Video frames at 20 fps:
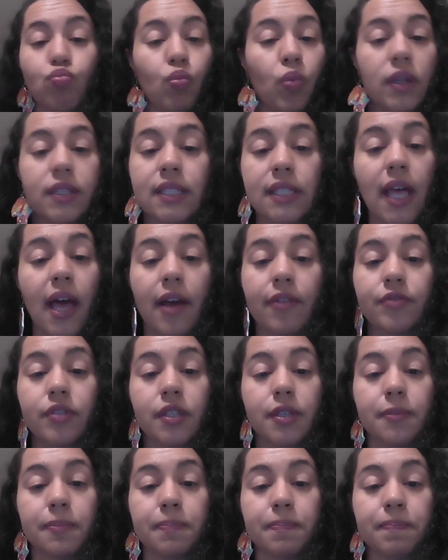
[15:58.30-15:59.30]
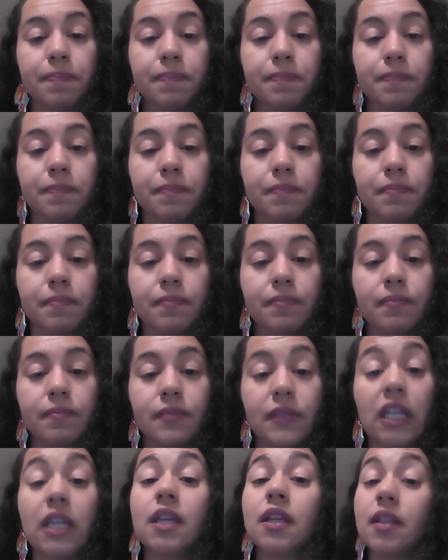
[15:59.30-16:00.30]
what's left?
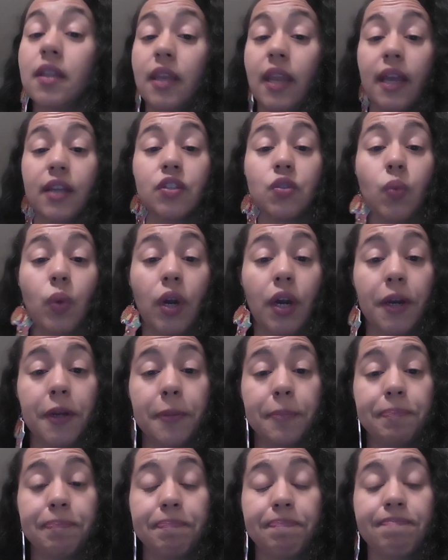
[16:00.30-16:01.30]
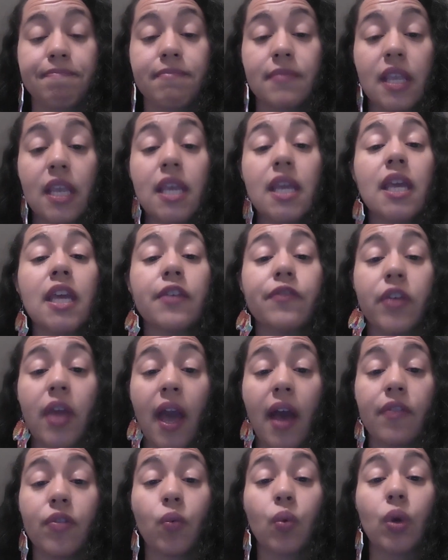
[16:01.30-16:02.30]
Next word. If you have the